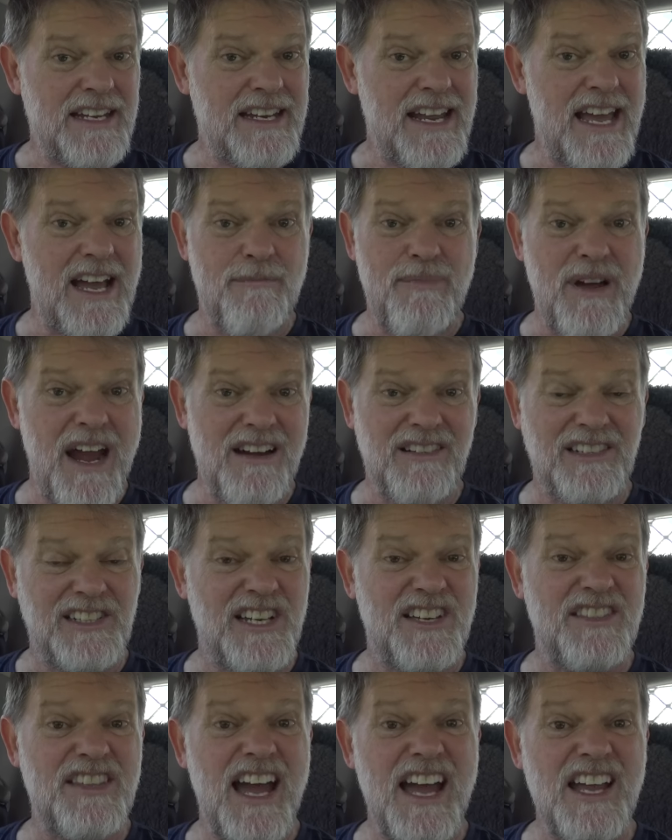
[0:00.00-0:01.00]
Now,
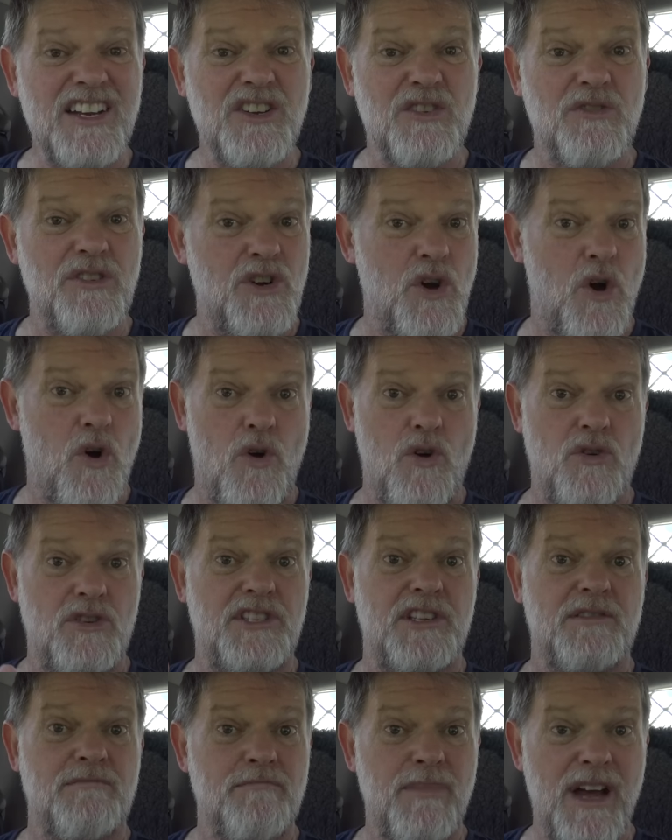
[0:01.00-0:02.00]
apparently they do an
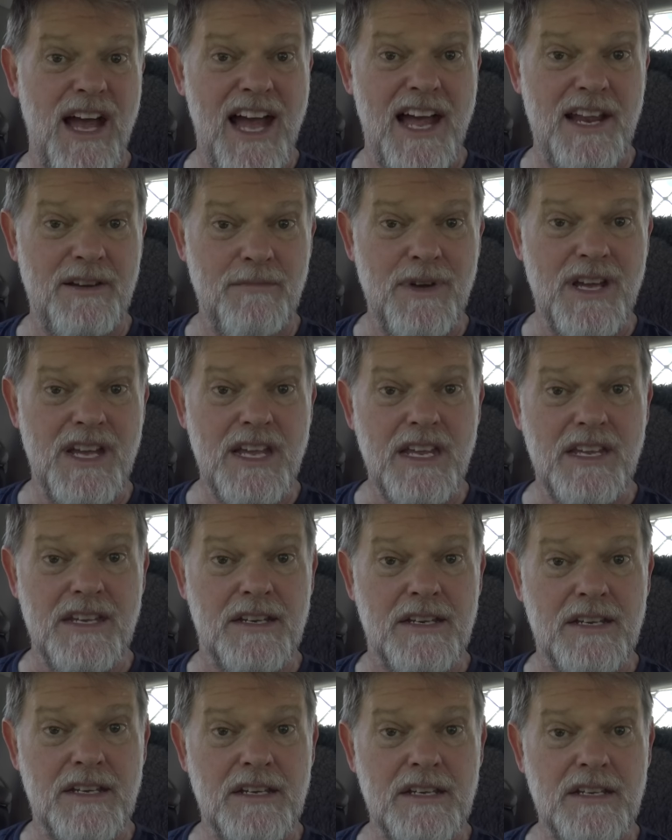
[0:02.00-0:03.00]
awesome Banh
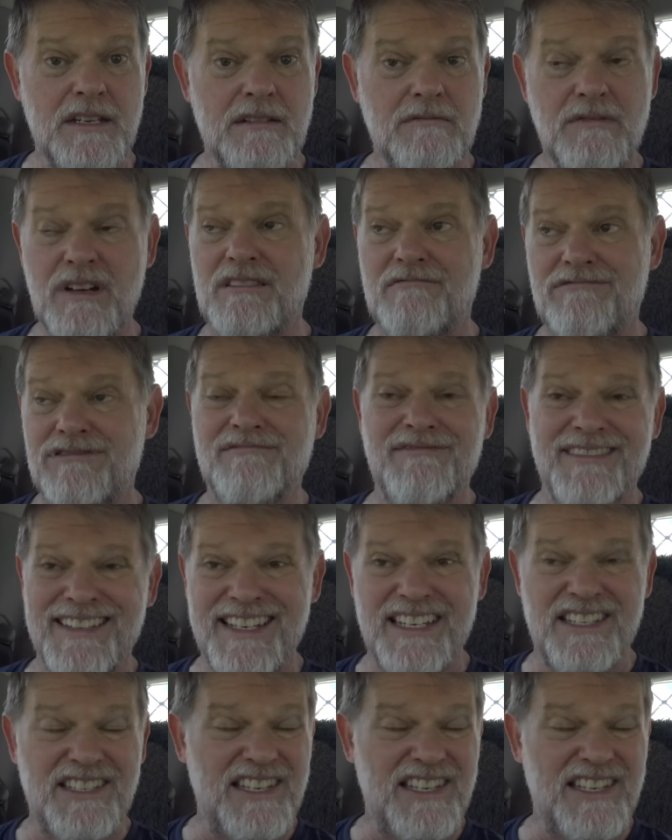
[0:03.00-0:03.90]
Mi. Well, it